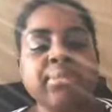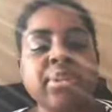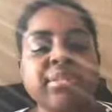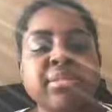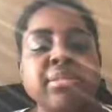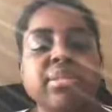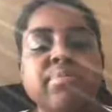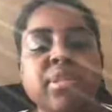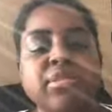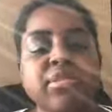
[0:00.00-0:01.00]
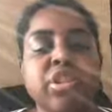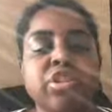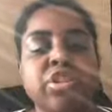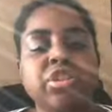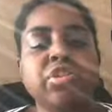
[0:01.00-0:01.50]
pasted as much as I
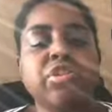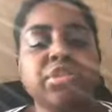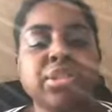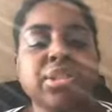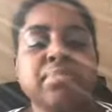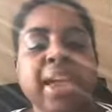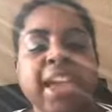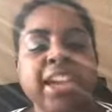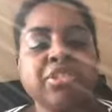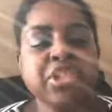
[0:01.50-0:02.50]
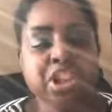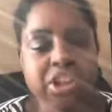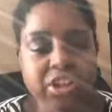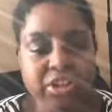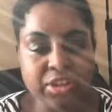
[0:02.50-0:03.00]
could onto the page.
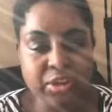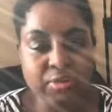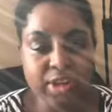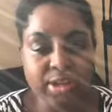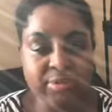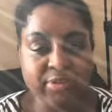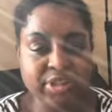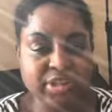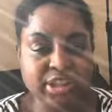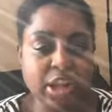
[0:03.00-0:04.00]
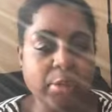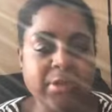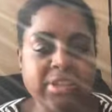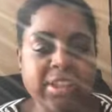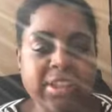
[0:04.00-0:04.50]
So if you just go
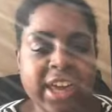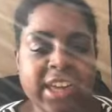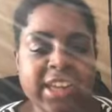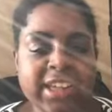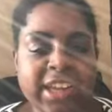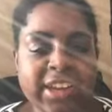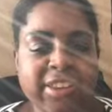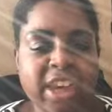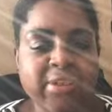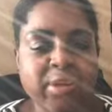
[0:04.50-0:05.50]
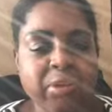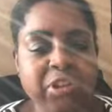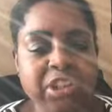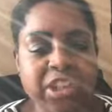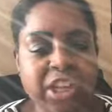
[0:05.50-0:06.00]
onto there, click in there if you
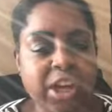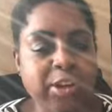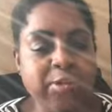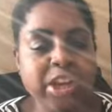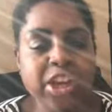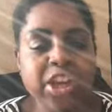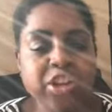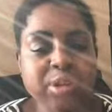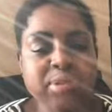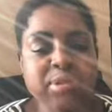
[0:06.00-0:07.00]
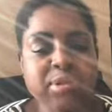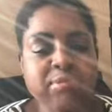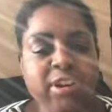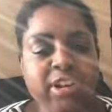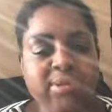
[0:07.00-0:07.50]
want to know, you're more than
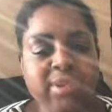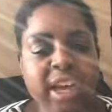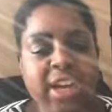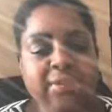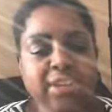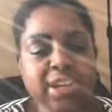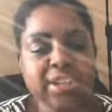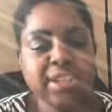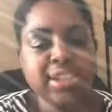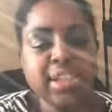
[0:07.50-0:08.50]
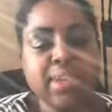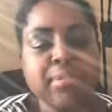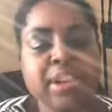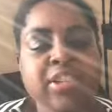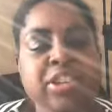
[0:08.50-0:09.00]
welcome to have a look to see
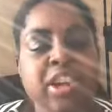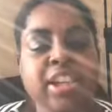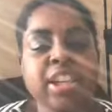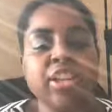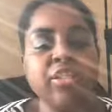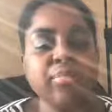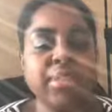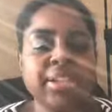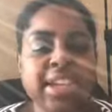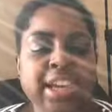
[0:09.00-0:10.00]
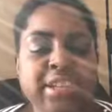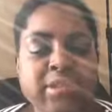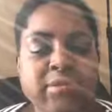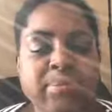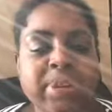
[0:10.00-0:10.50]
my journey on my
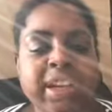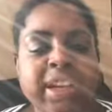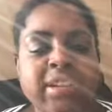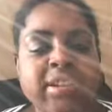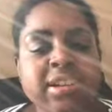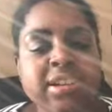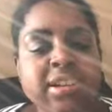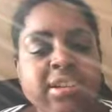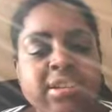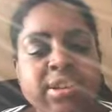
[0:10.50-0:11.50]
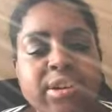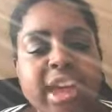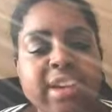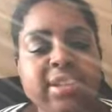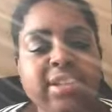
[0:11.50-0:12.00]
days off plan. So
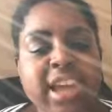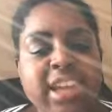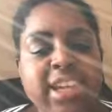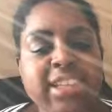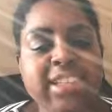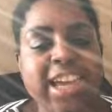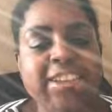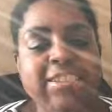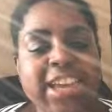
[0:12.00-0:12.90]
yeah, today is now